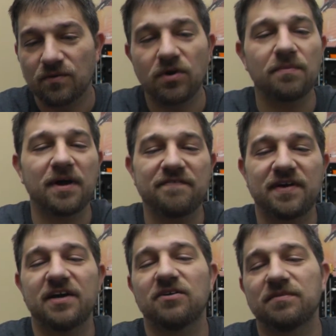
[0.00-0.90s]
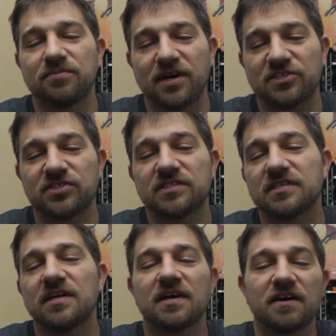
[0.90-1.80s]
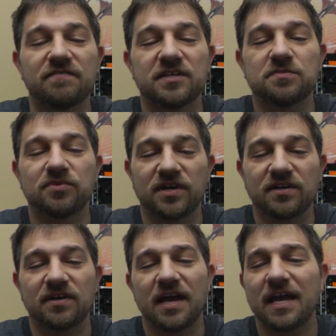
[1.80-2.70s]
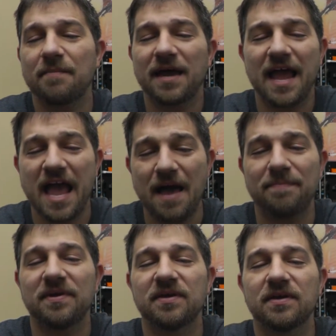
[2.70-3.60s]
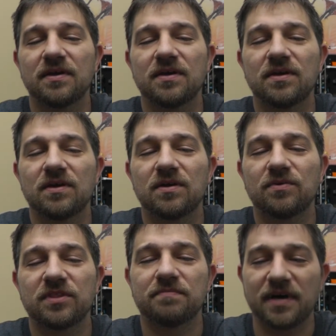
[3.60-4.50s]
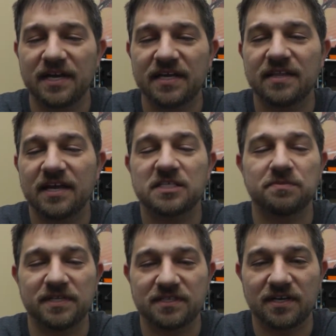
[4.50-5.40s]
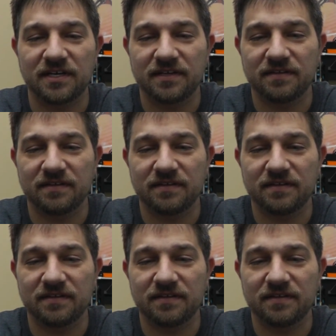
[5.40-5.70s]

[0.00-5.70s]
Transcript: what are my final impressions of this printer and am I happy with the money that I spent on